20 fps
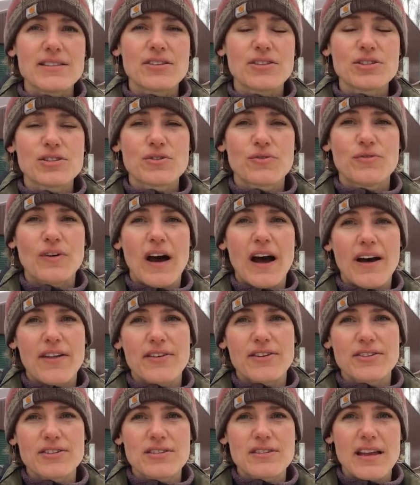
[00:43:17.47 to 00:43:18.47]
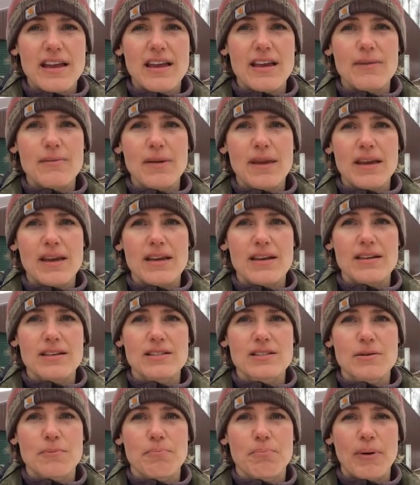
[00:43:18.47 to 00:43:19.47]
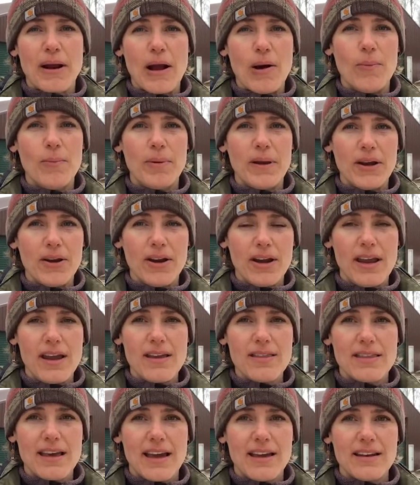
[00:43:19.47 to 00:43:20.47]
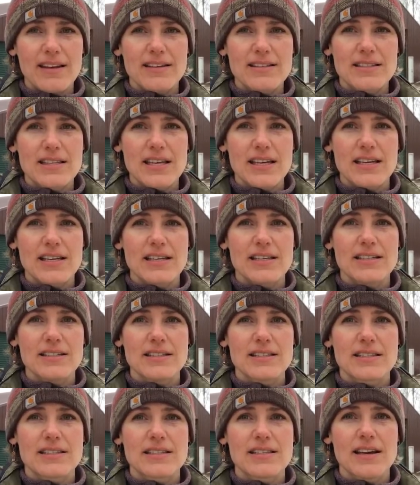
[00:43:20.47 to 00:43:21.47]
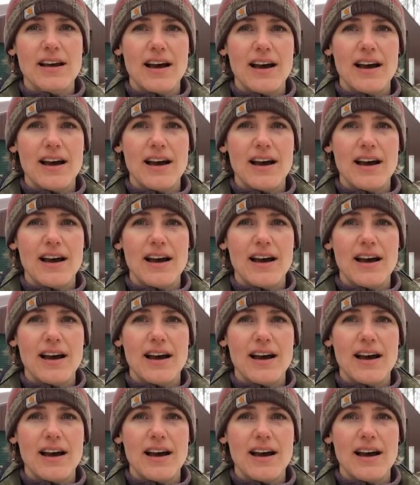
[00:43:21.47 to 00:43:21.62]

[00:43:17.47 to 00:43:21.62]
Manzer's father's name is Brownberry. That is his,